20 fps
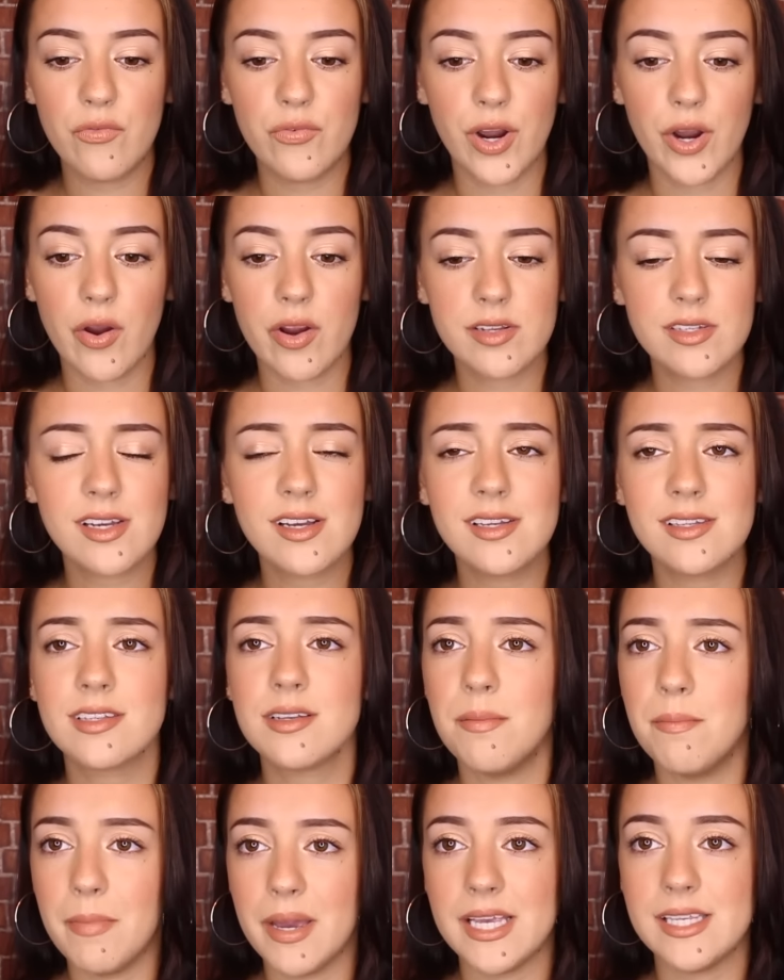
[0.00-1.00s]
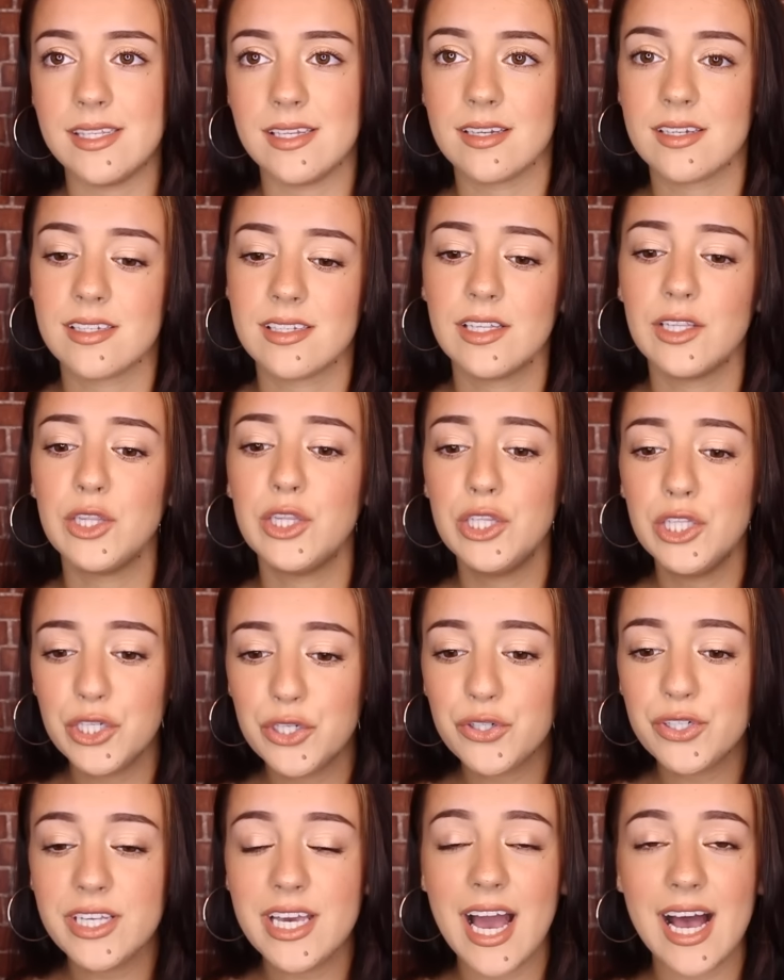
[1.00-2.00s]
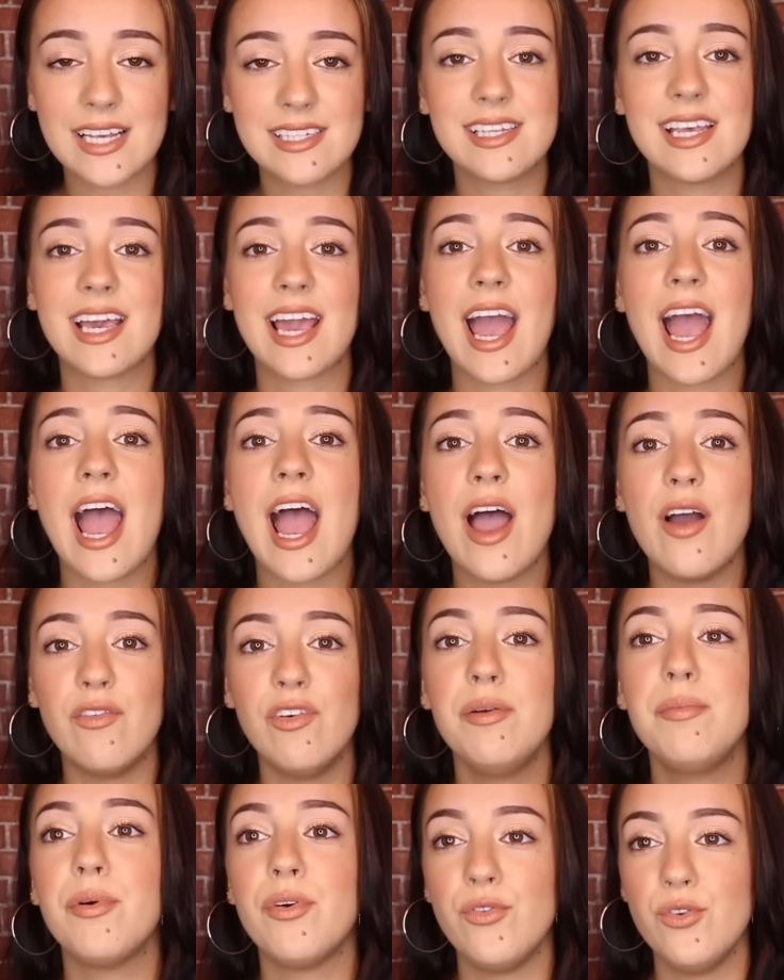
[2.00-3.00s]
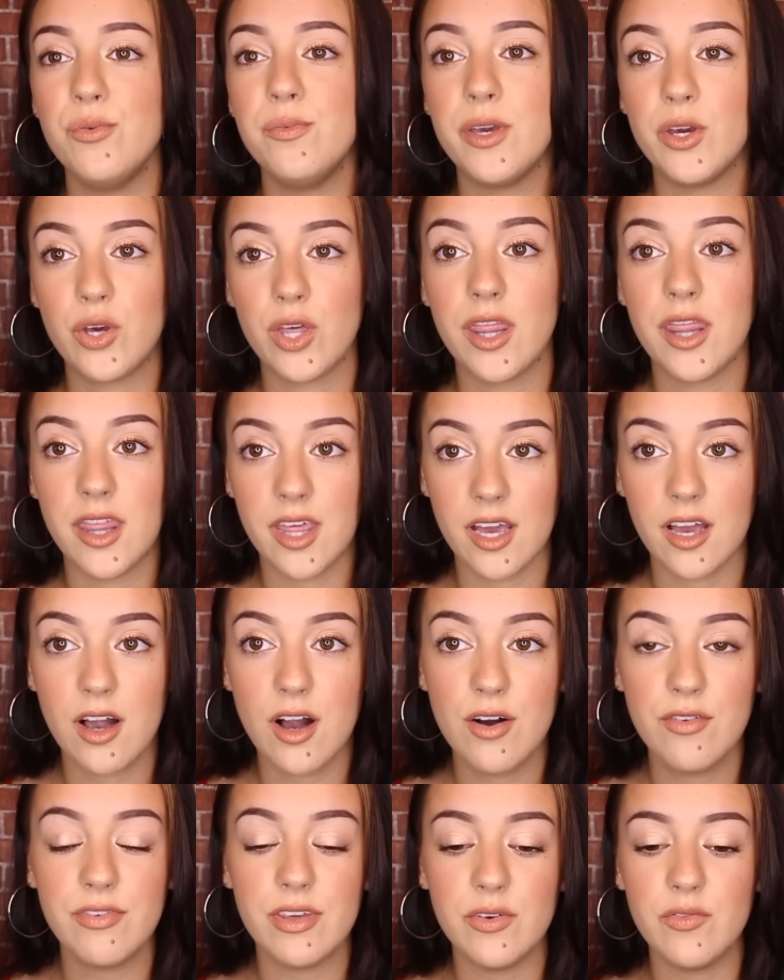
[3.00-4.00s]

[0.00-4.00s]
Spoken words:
Fragrantica is amazing because it literally has like every perfume you can think of,